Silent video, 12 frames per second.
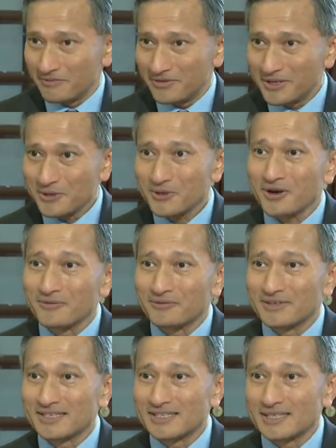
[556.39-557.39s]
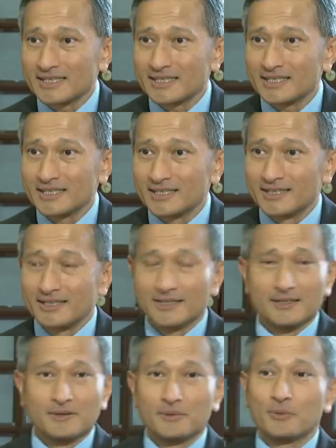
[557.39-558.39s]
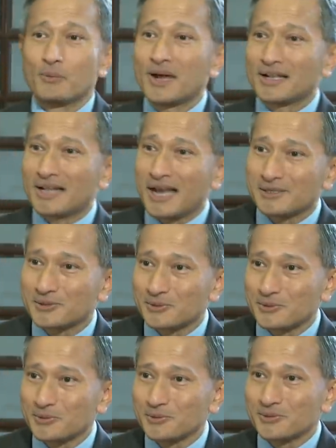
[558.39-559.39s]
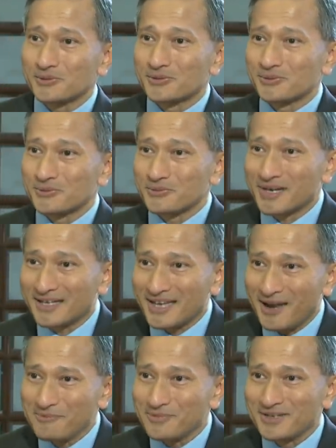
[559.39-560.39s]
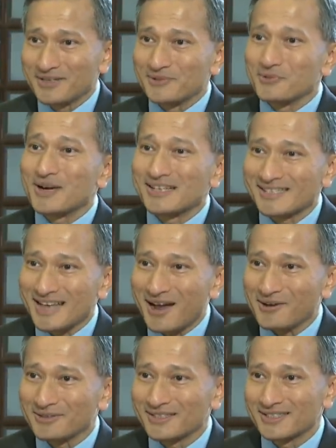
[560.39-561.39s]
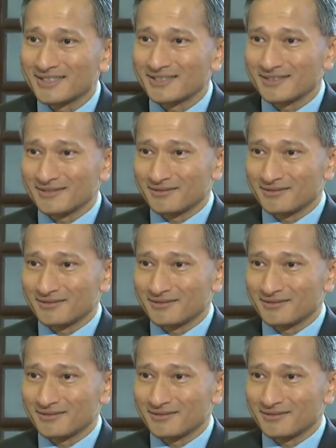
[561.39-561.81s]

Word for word: video conferencing, what lights to use, what cameras, what sounds,